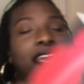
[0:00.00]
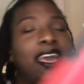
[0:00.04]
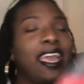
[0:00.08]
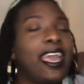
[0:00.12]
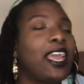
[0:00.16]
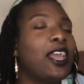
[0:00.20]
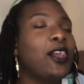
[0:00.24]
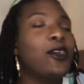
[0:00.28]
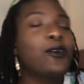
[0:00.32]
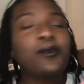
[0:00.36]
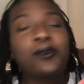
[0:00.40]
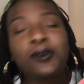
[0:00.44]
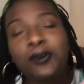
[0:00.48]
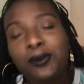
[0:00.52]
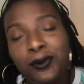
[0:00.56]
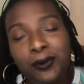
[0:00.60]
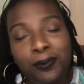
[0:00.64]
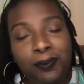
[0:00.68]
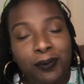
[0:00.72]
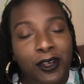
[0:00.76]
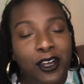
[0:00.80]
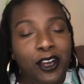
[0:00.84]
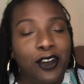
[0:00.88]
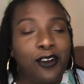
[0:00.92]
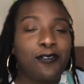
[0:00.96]
a
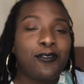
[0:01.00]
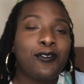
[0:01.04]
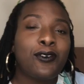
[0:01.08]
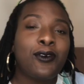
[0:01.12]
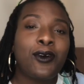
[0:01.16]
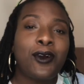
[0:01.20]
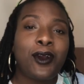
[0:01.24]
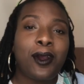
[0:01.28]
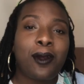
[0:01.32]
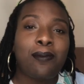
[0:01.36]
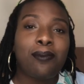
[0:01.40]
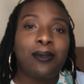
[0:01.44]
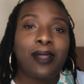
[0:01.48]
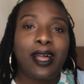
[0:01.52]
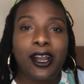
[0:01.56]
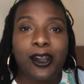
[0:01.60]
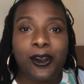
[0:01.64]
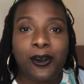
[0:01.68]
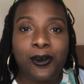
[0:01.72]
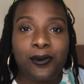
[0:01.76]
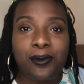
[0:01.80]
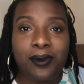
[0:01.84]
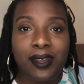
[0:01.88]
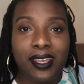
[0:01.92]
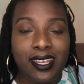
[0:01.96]
group for
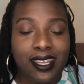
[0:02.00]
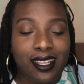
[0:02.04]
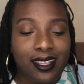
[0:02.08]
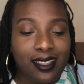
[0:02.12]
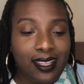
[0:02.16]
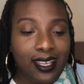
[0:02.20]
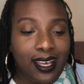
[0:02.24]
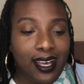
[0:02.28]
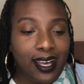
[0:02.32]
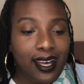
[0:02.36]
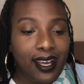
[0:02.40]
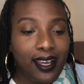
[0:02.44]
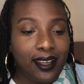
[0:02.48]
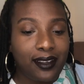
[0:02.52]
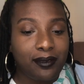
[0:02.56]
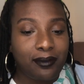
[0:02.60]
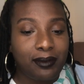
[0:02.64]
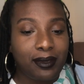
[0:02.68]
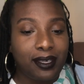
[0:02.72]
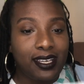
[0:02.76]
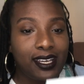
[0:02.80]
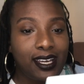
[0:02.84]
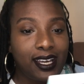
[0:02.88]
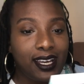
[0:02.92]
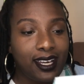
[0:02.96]
Blackoweenathon,
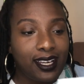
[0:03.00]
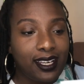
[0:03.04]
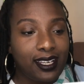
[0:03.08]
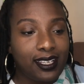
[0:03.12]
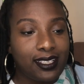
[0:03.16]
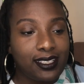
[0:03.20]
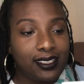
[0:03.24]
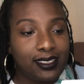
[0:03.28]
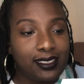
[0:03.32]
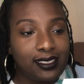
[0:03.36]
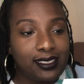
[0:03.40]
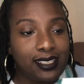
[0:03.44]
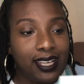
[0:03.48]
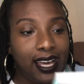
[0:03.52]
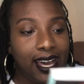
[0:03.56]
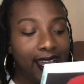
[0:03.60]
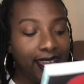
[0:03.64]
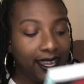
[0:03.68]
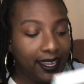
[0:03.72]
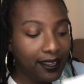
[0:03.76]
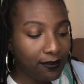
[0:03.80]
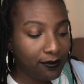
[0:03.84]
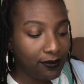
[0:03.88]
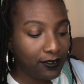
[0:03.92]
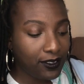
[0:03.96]
because
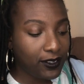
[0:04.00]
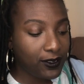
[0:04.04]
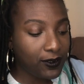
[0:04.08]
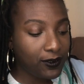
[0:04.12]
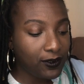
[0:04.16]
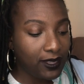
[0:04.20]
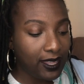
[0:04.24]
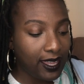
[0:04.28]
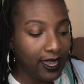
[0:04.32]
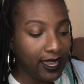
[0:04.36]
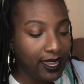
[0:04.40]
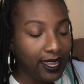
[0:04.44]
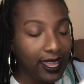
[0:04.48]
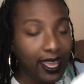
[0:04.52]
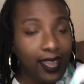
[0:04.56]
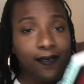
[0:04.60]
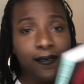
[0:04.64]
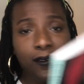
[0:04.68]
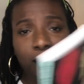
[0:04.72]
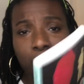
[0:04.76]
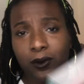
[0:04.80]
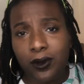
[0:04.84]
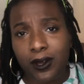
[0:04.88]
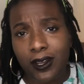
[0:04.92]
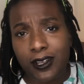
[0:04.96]
I feel that
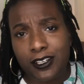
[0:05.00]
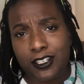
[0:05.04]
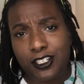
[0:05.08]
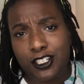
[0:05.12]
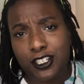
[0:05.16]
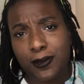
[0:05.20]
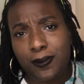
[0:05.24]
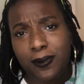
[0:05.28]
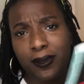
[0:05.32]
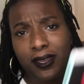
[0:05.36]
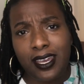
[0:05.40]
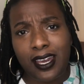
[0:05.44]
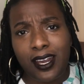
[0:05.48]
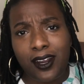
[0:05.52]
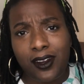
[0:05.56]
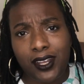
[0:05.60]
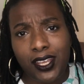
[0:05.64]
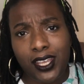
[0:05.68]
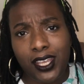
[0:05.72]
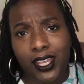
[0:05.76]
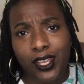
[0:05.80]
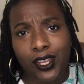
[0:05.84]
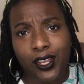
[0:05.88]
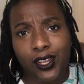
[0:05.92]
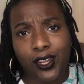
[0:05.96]
everyone should be out
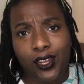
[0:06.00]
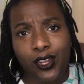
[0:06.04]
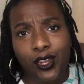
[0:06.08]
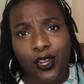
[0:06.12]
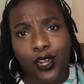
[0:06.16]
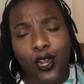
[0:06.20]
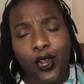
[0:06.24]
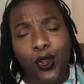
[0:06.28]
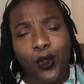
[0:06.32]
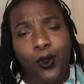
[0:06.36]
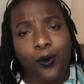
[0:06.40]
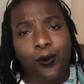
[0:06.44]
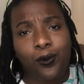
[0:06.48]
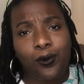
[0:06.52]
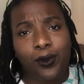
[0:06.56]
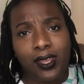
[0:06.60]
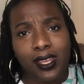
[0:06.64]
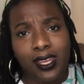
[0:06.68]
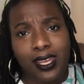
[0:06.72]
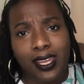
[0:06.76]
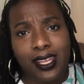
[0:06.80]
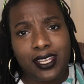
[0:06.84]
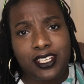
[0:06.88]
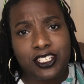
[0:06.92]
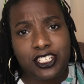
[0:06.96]
here
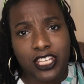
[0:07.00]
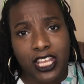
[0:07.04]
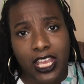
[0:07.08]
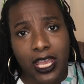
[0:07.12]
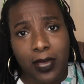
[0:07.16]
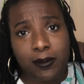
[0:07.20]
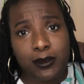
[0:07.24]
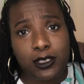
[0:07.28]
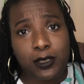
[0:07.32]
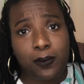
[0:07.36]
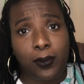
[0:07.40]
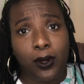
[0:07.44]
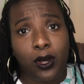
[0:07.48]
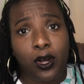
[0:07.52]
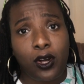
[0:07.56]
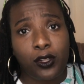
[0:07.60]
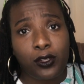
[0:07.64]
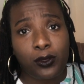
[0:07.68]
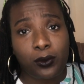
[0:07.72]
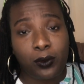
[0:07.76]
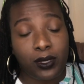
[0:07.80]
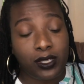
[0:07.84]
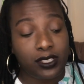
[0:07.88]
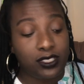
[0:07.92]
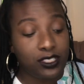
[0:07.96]
reading James
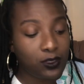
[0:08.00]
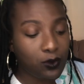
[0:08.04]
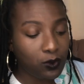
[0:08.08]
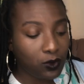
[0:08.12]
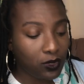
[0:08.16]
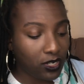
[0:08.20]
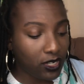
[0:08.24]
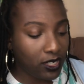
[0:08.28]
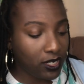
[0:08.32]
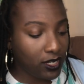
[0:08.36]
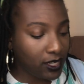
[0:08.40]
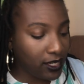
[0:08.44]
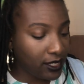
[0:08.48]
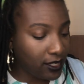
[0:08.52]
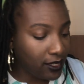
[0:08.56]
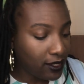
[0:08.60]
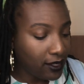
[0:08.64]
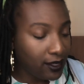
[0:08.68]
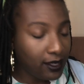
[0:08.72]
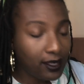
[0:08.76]
Baldwin's work.